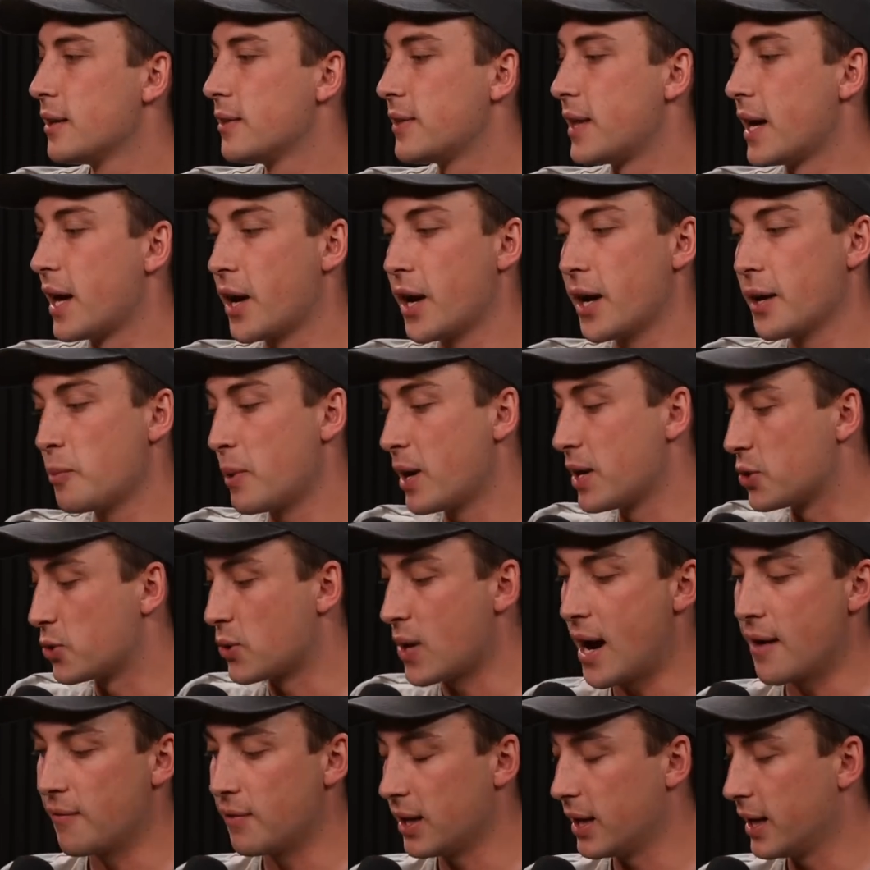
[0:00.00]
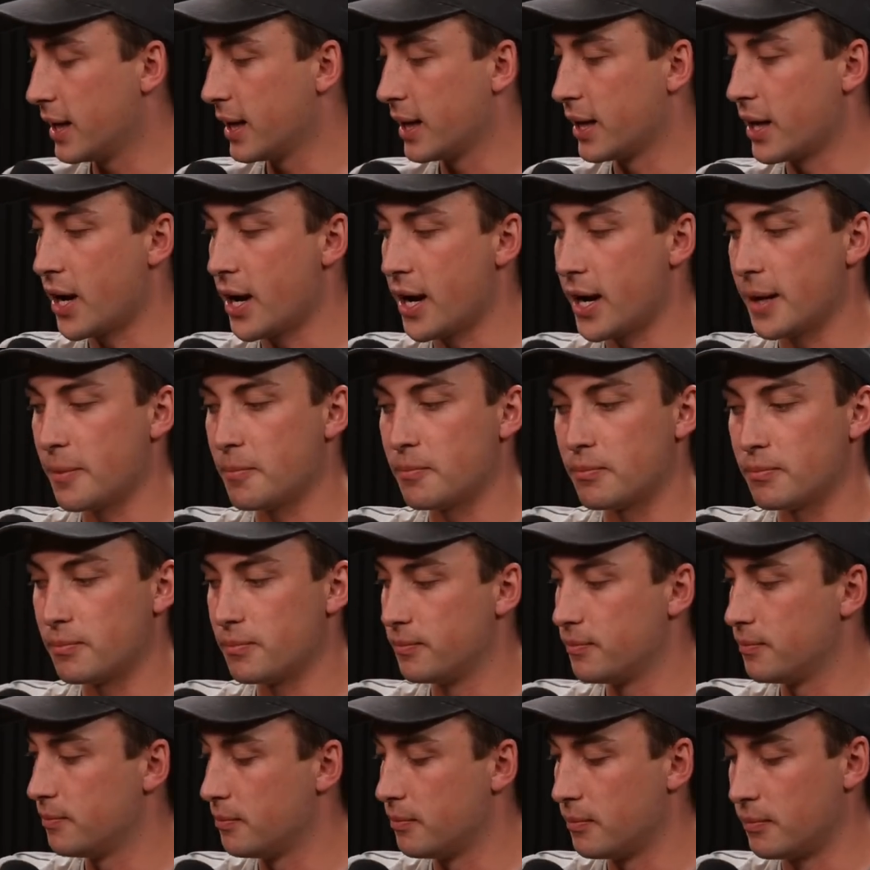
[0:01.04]
Then I went traveling and I
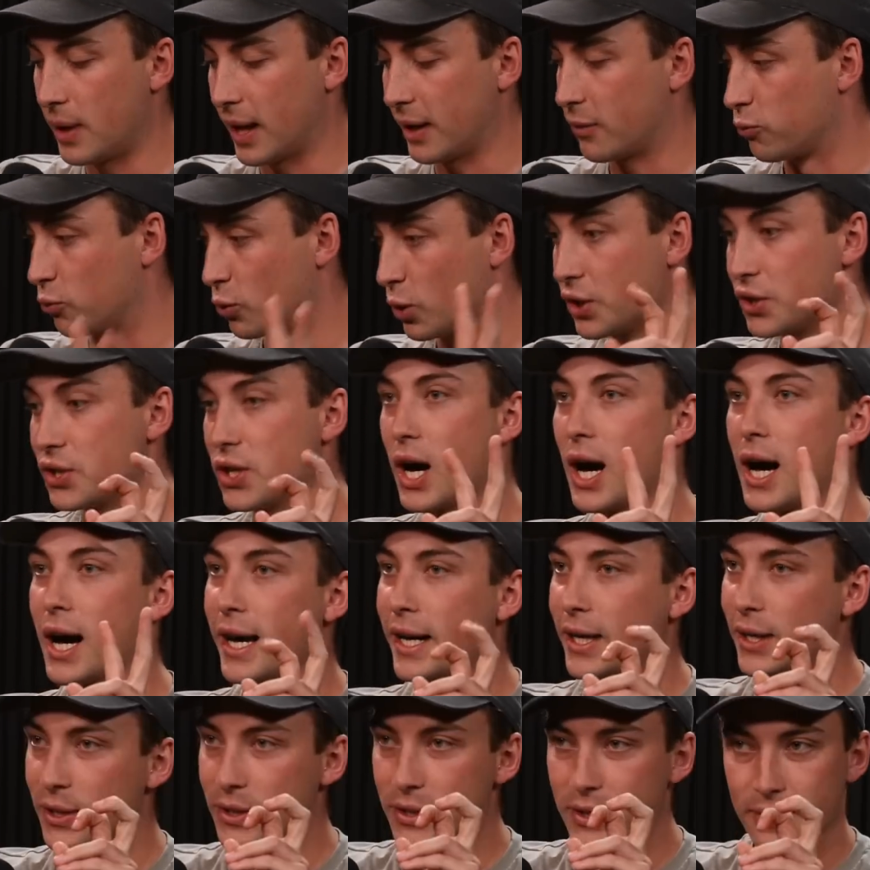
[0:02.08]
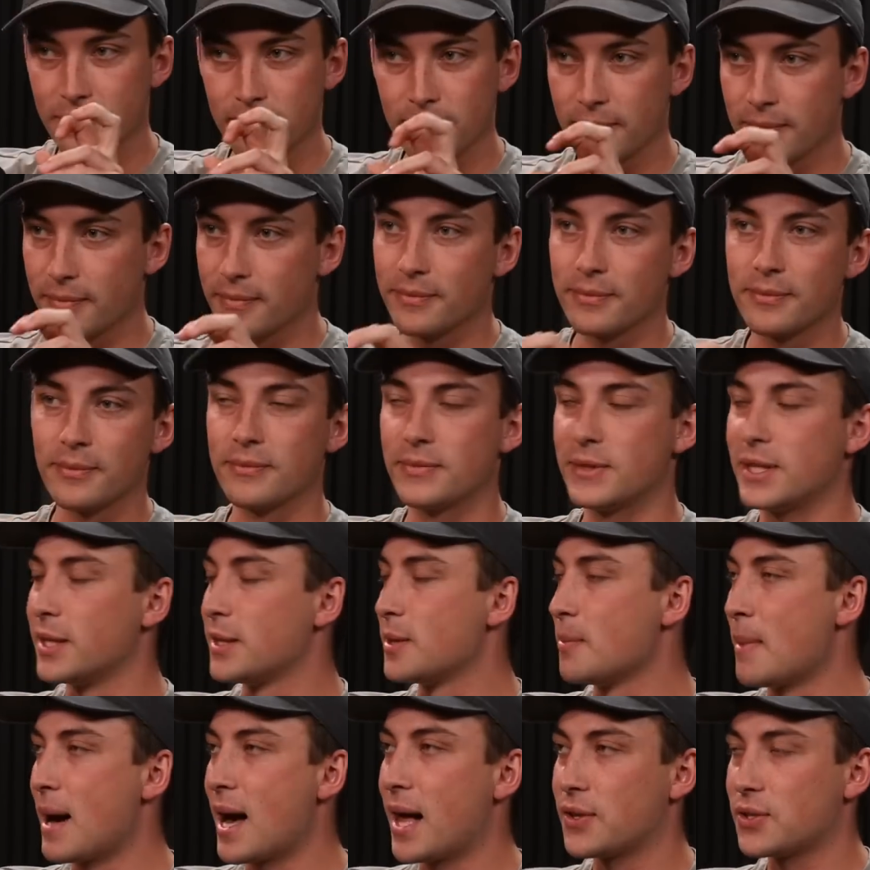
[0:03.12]
like retired, did
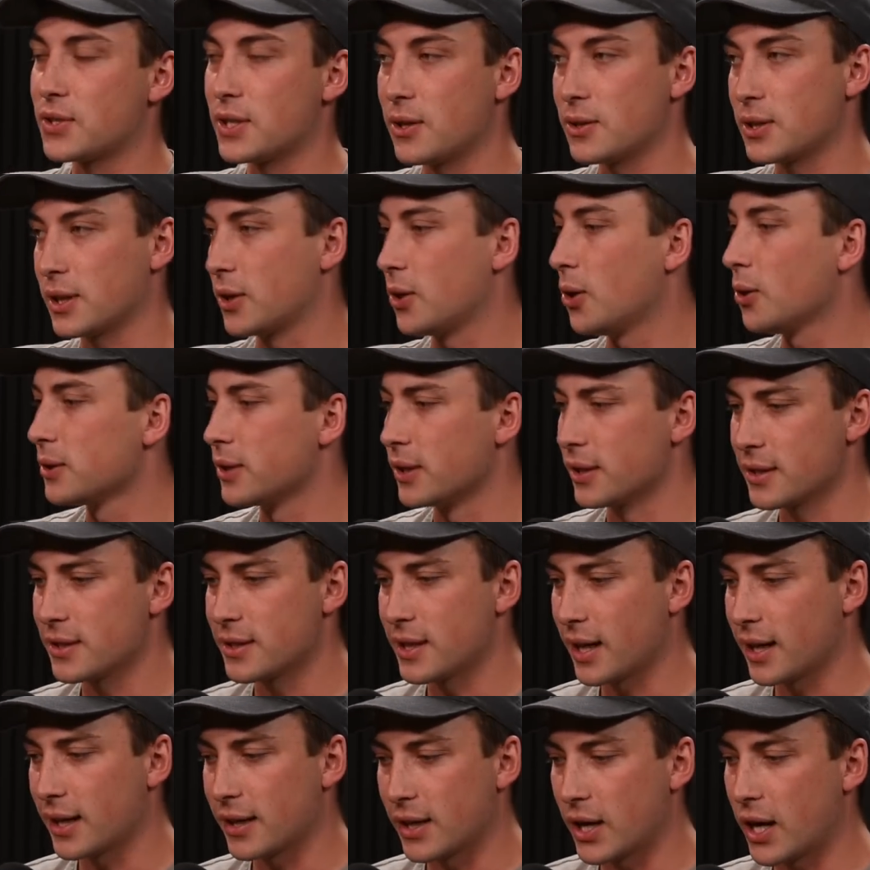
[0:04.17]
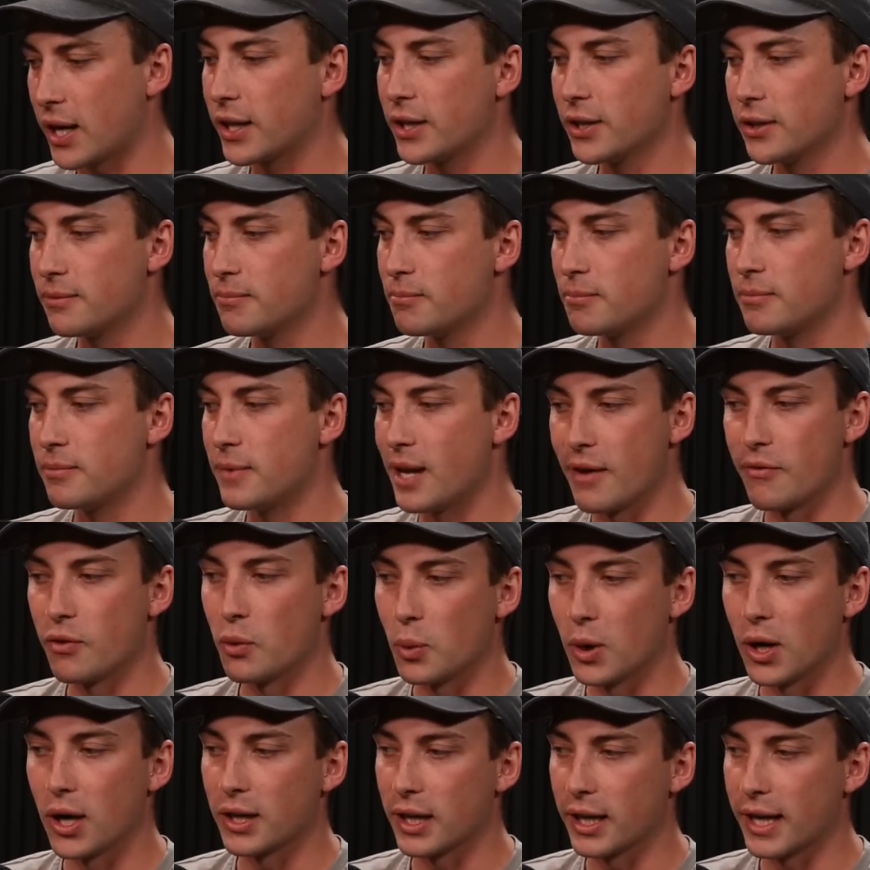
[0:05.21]
the maths, and I was like, hold on a second. I could never
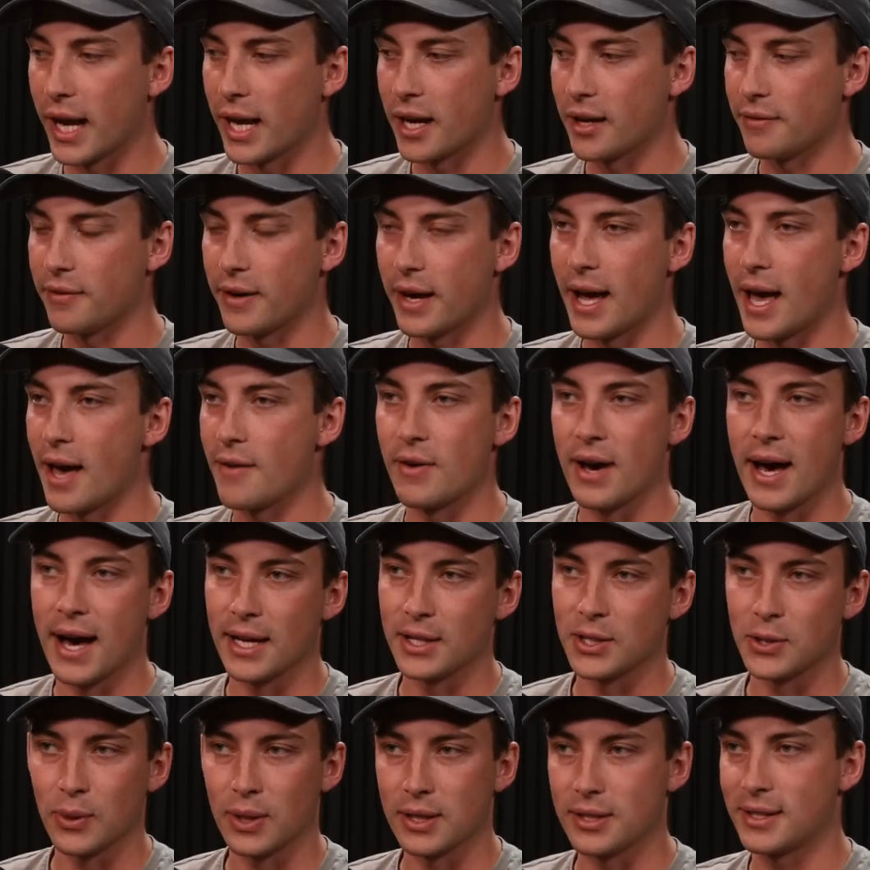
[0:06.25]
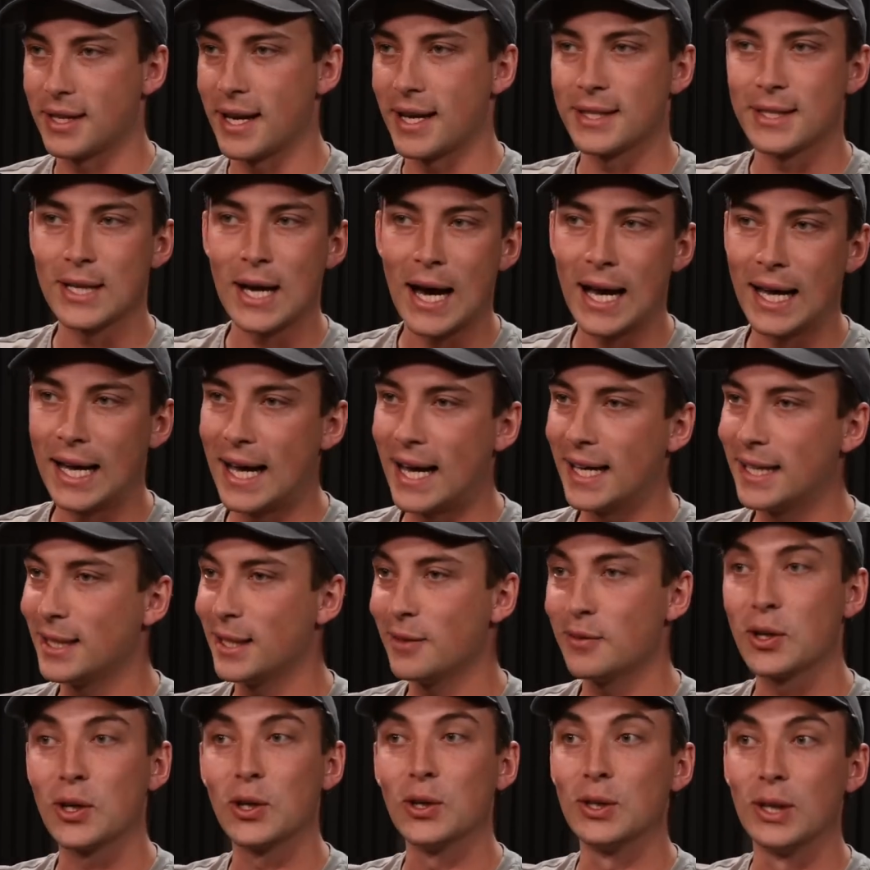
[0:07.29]
work again if I ever had to. I stay in Thailand,
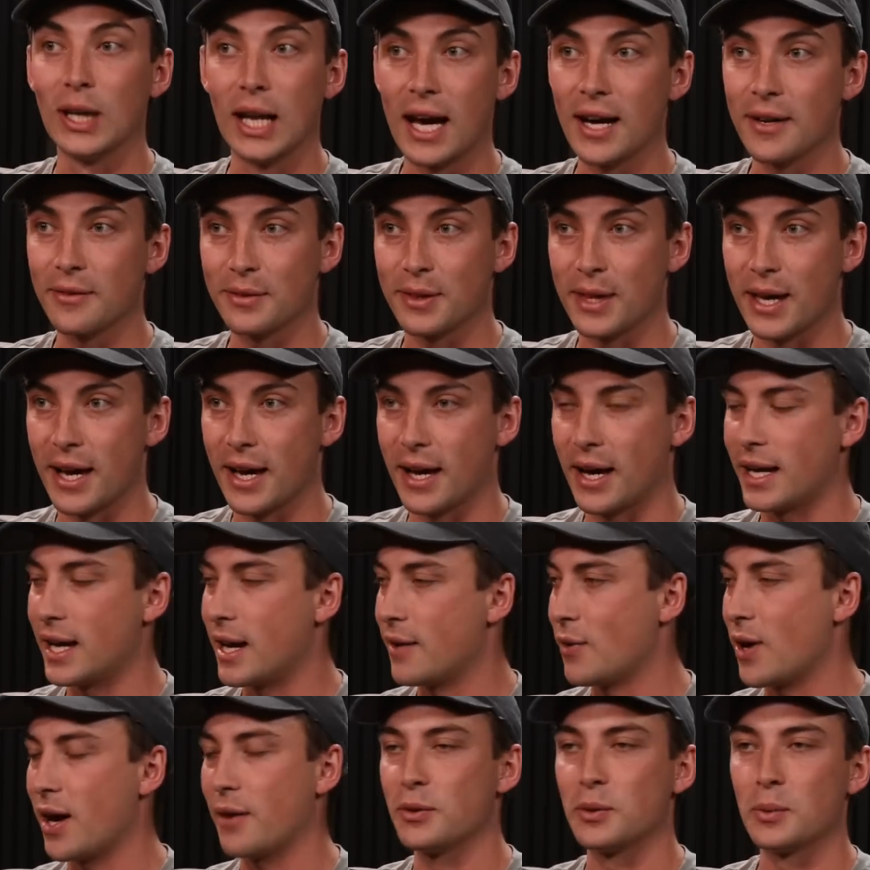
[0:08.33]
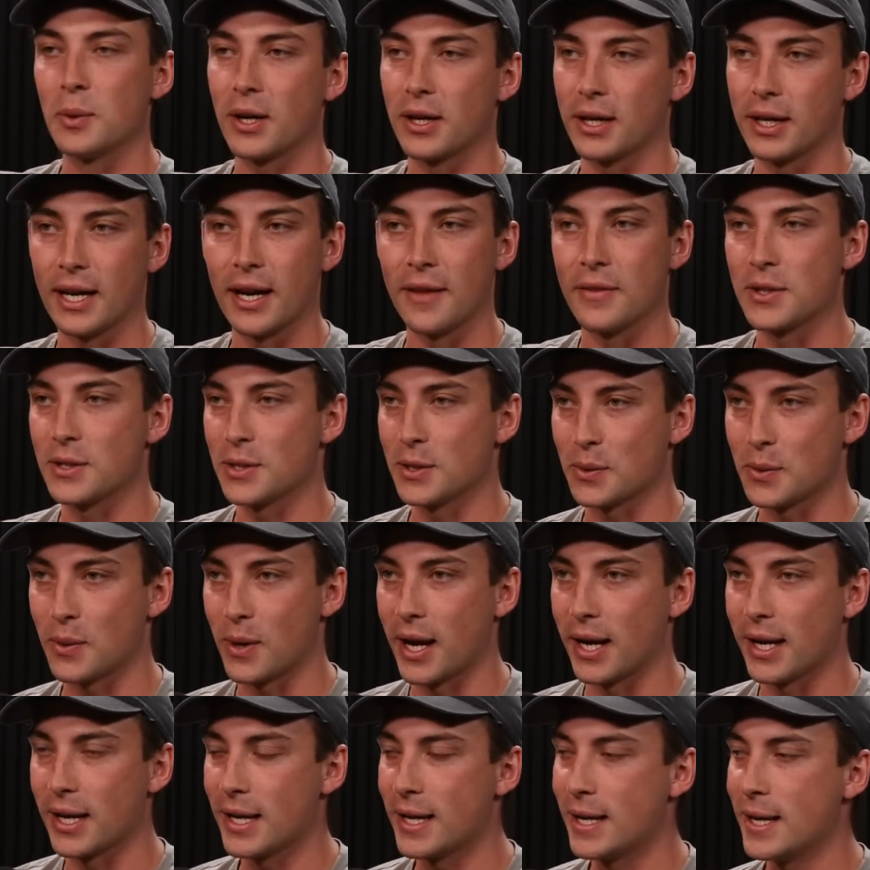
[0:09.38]
live a good life there. I never have to work again. This is
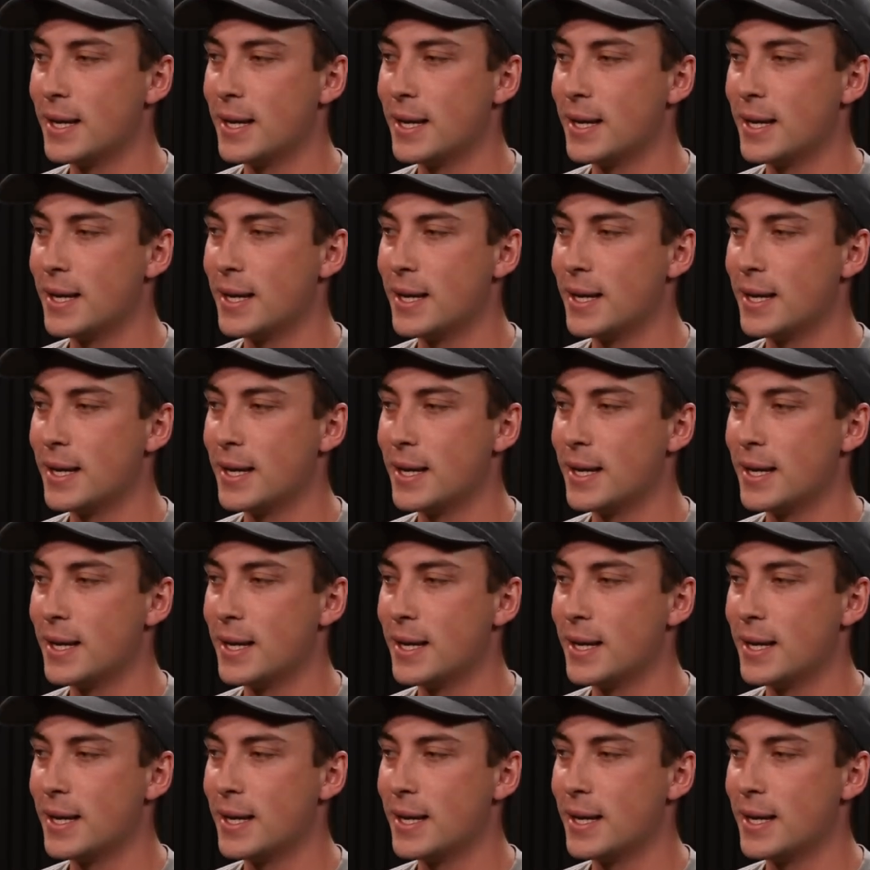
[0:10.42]
great.